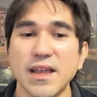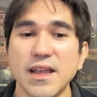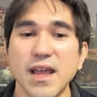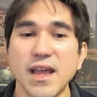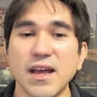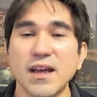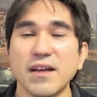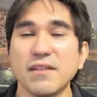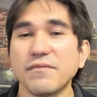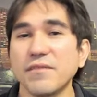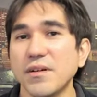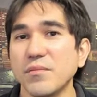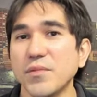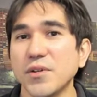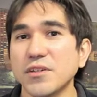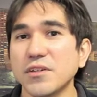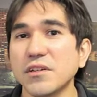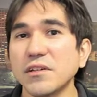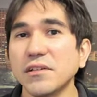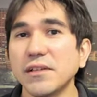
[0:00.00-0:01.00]
have a
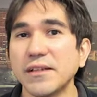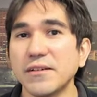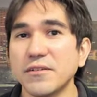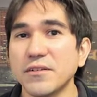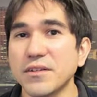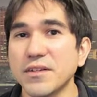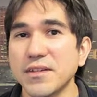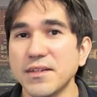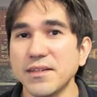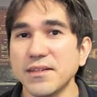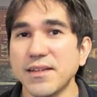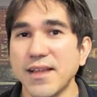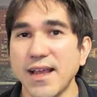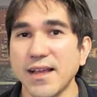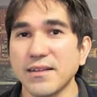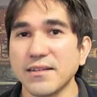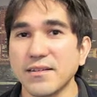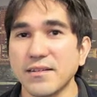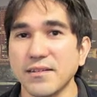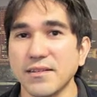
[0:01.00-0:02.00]
much cleaner
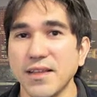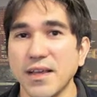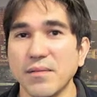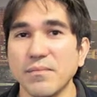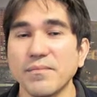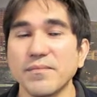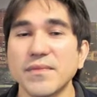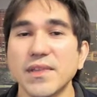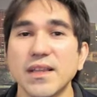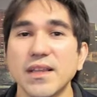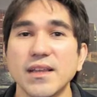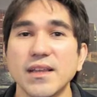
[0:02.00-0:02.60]
syntax to them.